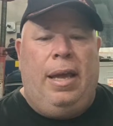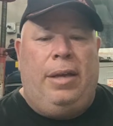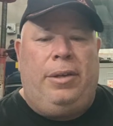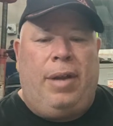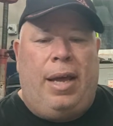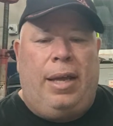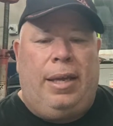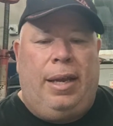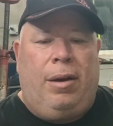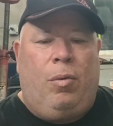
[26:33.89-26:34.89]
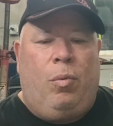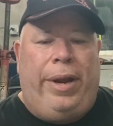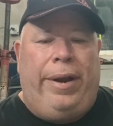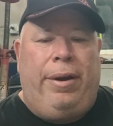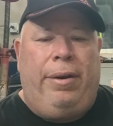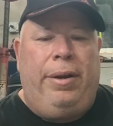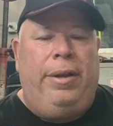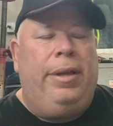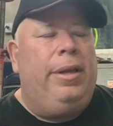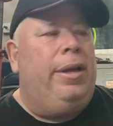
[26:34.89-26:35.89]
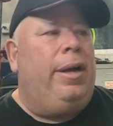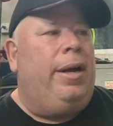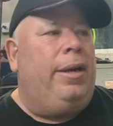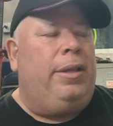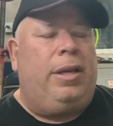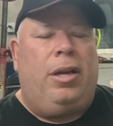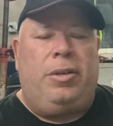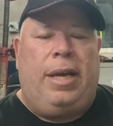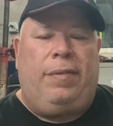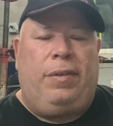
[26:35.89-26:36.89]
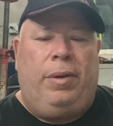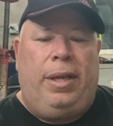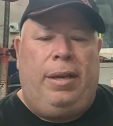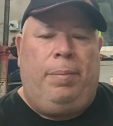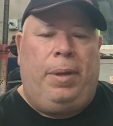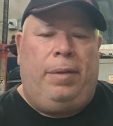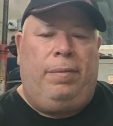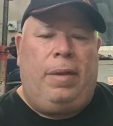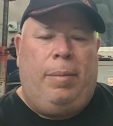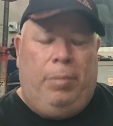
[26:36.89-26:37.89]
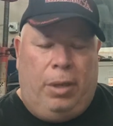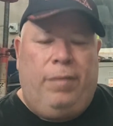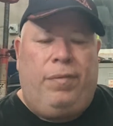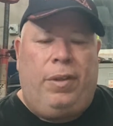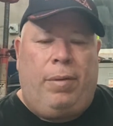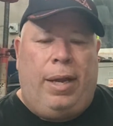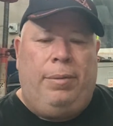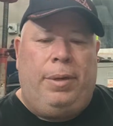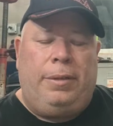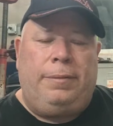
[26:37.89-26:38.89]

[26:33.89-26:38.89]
I do not care where in the country I have to go get it, but I'm looking for the right one.